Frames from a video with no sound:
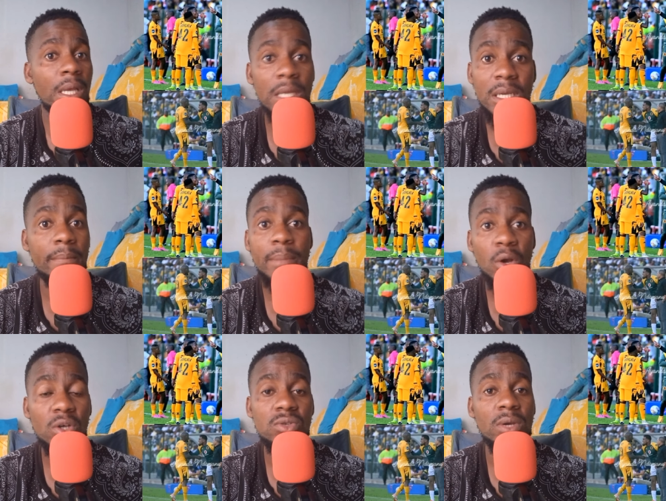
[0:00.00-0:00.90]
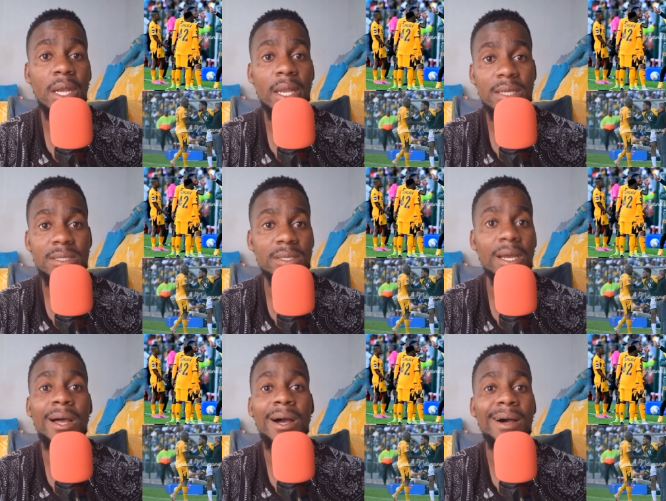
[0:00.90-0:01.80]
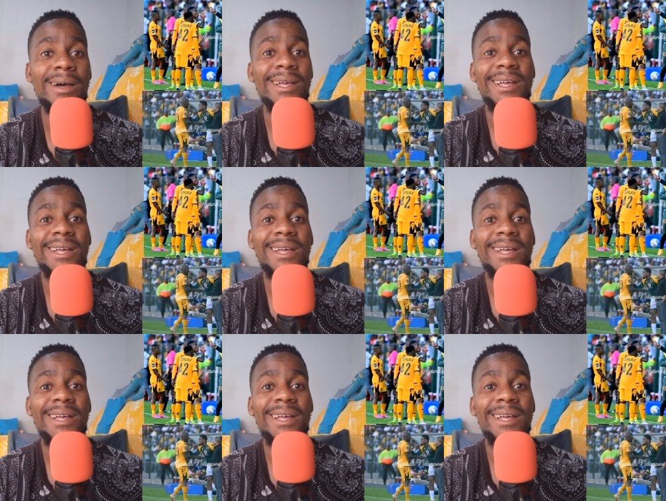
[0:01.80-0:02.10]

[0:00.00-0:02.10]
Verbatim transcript: he can be also a next uh,